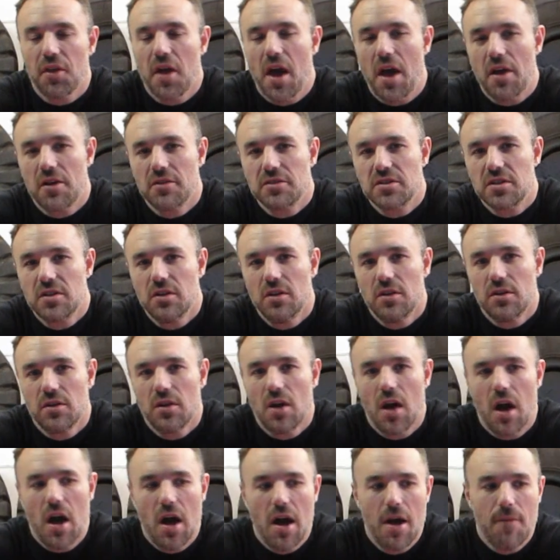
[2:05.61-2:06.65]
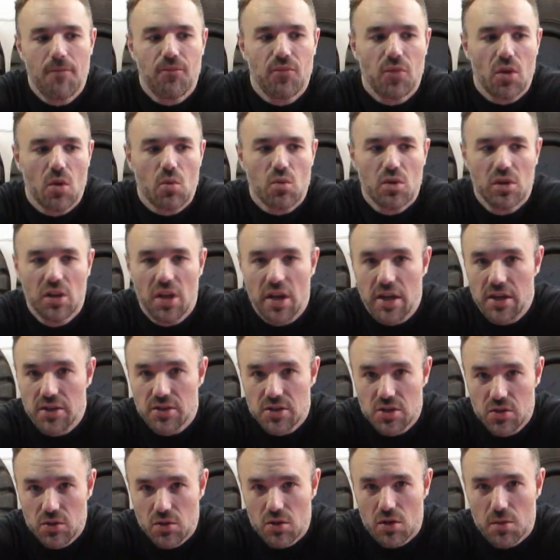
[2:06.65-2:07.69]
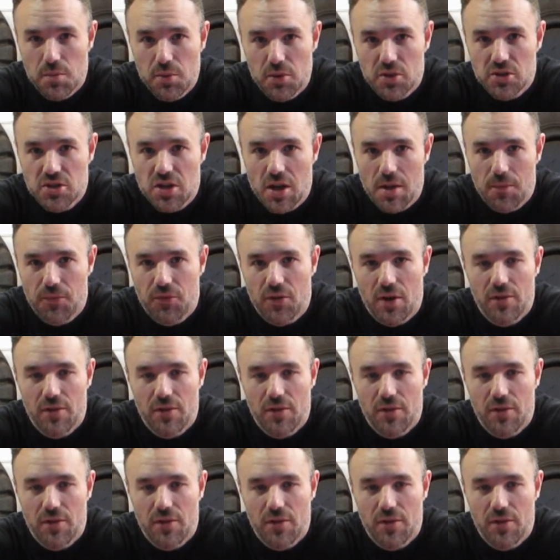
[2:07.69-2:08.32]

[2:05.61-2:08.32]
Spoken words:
ladders can relate to your push-ups.